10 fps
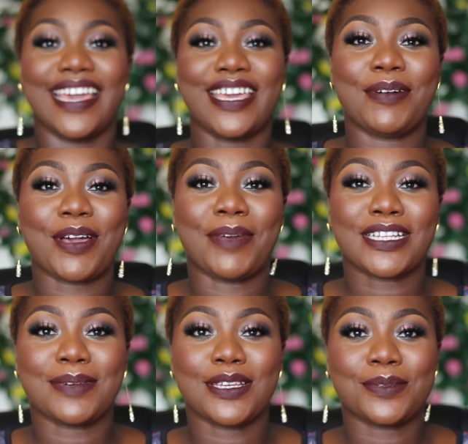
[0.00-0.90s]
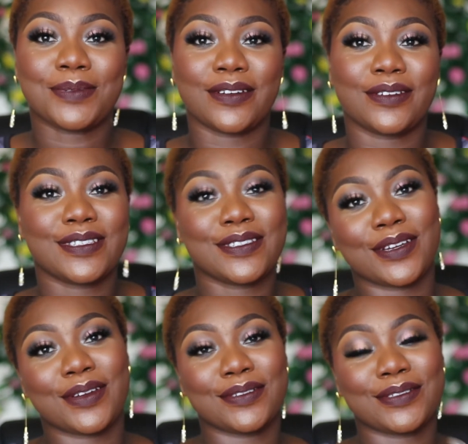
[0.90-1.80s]
Hey, welcome back to my YouTube channel. It's your
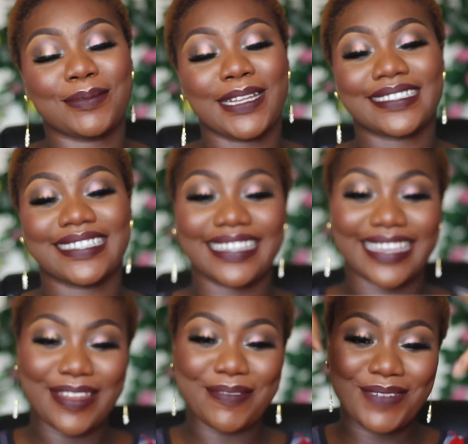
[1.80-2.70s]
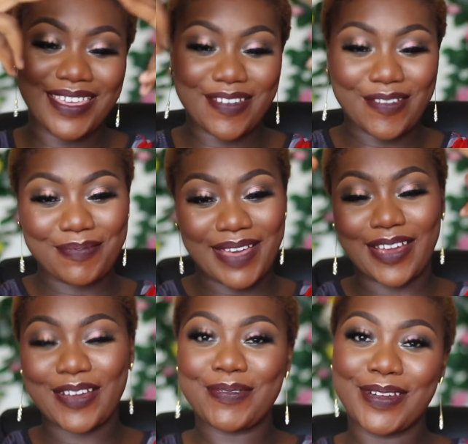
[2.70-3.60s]
girl, the Talk Chick, and we are
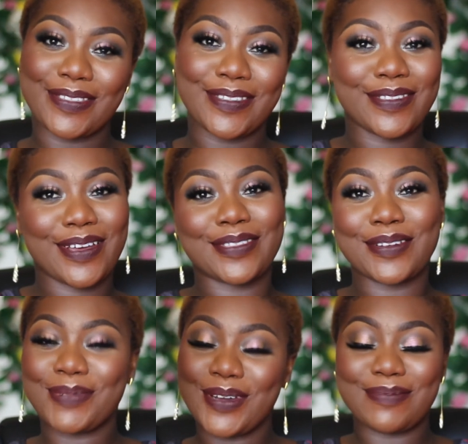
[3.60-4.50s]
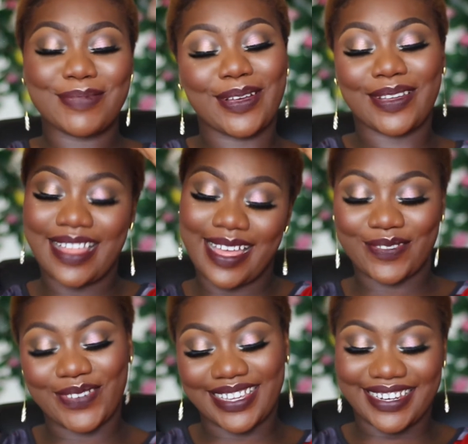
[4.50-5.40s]
back with another Bumble Clock
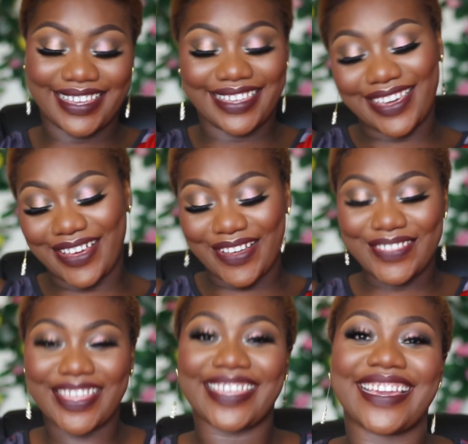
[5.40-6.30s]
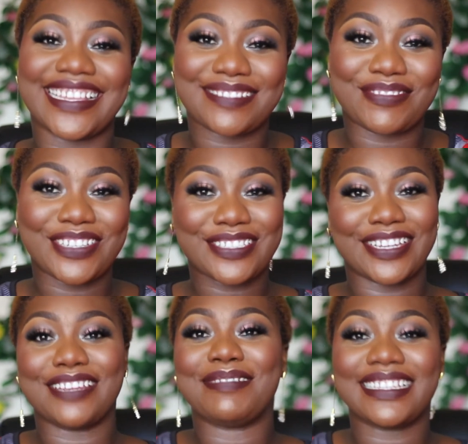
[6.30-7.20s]
video. Thank you guys so much for
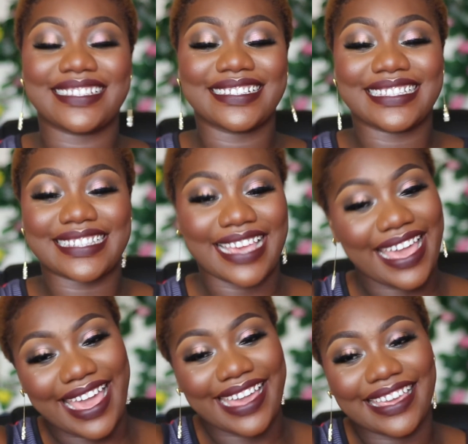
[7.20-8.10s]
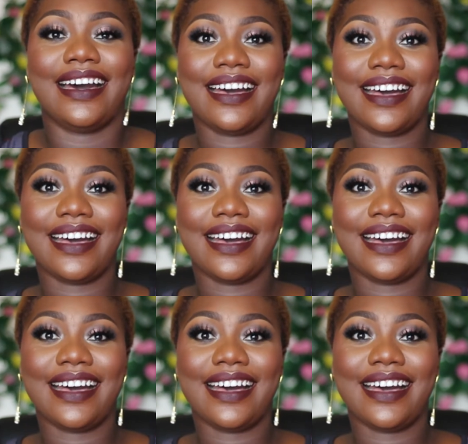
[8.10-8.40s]
joining me today.